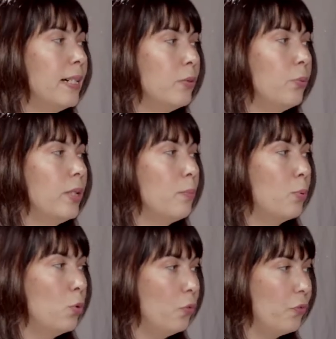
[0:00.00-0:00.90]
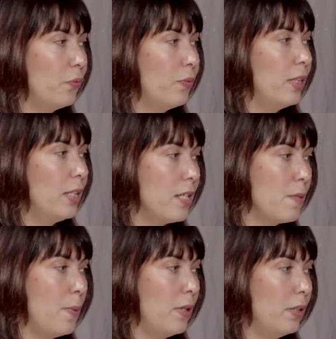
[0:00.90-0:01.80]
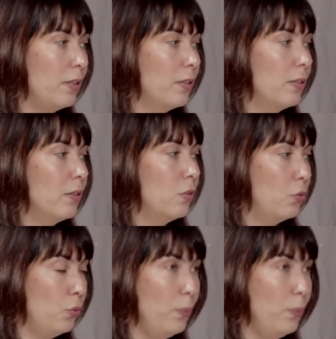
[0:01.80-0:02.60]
but we improved this part too.